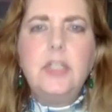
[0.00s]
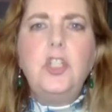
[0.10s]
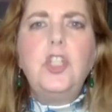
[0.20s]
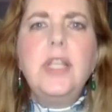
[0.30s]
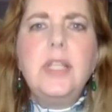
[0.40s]

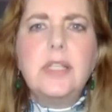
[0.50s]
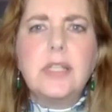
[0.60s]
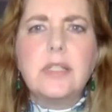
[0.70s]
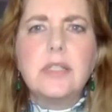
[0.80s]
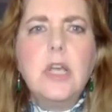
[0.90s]

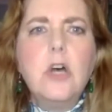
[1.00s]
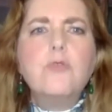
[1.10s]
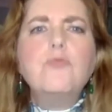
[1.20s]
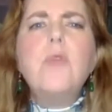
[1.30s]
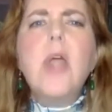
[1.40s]
Jesus,
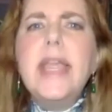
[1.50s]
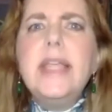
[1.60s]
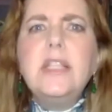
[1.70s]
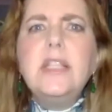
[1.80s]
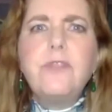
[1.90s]

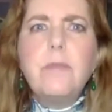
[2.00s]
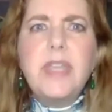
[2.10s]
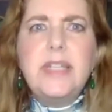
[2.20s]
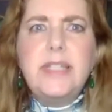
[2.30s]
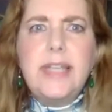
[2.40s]
raised from
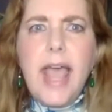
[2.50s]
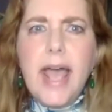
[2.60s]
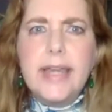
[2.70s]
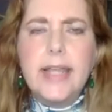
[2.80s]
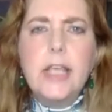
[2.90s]
the
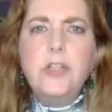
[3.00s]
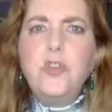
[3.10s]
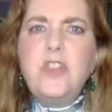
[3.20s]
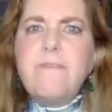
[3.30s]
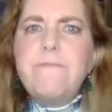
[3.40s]
dead
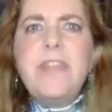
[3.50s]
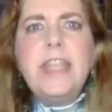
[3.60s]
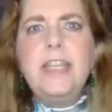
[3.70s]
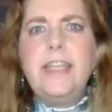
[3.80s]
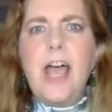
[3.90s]
to
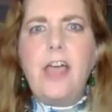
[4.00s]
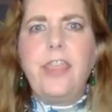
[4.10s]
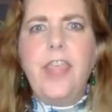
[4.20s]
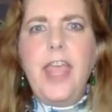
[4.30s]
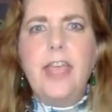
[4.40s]
defeat death
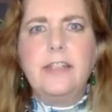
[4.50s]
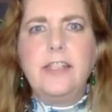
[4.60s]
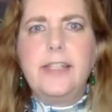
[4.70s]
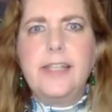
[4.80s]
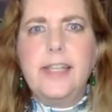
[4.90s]
and
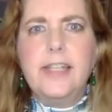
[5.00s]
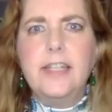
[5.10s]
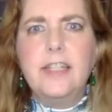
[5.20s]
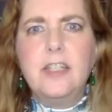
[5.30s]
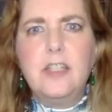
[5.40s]

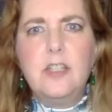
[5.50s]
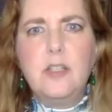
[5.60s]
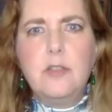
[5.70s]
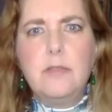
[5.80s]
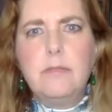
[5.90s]
sin.
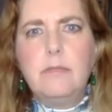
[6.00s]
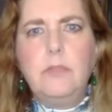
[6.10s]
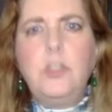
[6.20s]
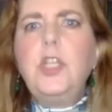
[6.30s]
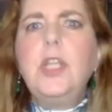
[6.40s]

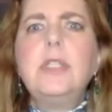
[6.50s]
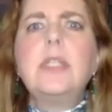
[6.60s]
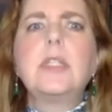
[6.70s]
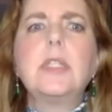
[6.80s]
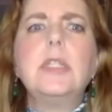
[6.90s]

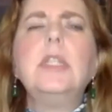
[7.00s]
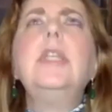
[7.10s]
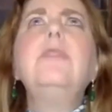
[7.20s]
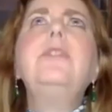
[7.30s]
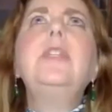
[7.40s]
Jesus
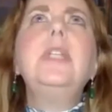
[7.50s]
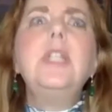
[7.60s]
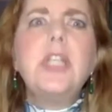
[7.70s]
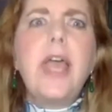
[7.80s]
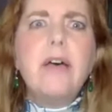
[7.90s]
lifted
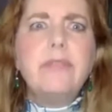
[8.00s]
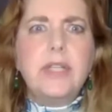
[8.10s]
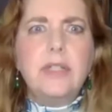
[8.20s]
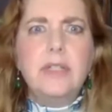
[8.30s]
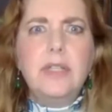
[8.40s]
into
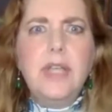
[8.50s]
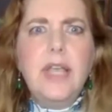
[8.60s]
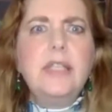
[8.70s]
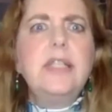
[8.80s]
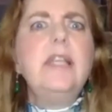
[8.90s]
heaven,
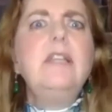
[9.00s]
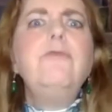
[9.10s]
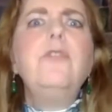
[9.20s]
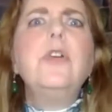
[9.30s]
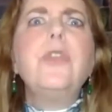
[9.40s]
sending
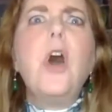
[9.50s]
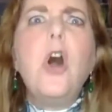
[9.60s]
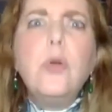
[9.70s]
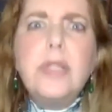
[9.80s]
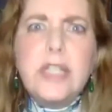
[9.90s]
forth the
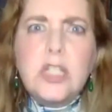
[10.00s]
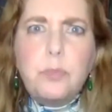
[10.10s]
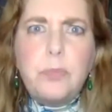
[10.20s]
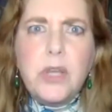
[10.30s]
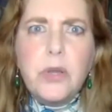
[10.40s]
Holy
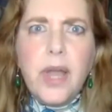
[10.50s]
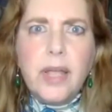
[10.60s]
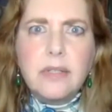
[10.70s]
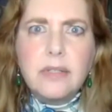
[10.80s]
Spirit